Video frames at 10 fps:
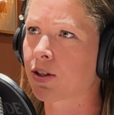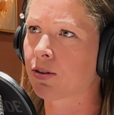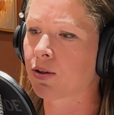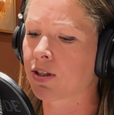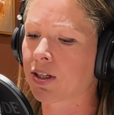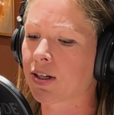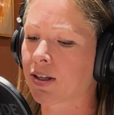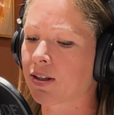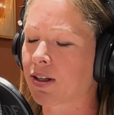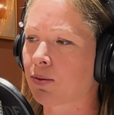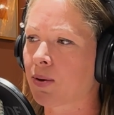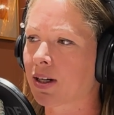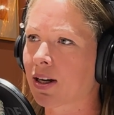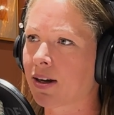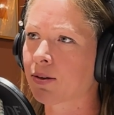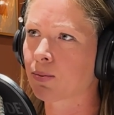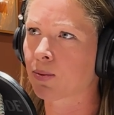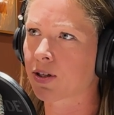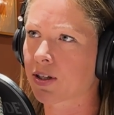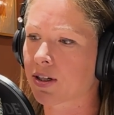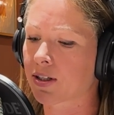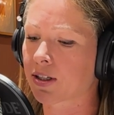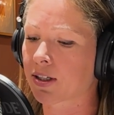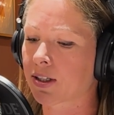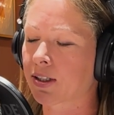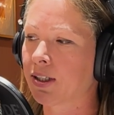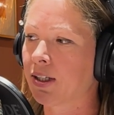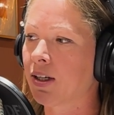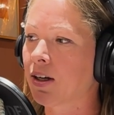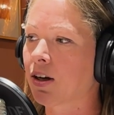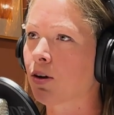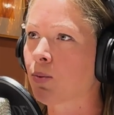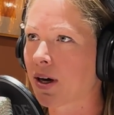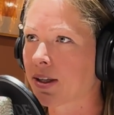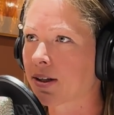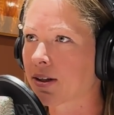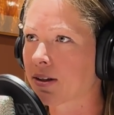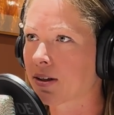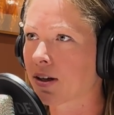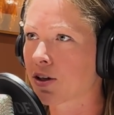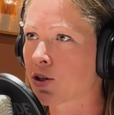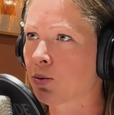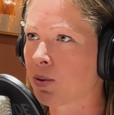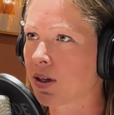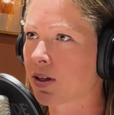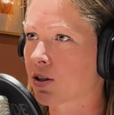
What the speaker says: Do you see that white line, which is wider than it should be?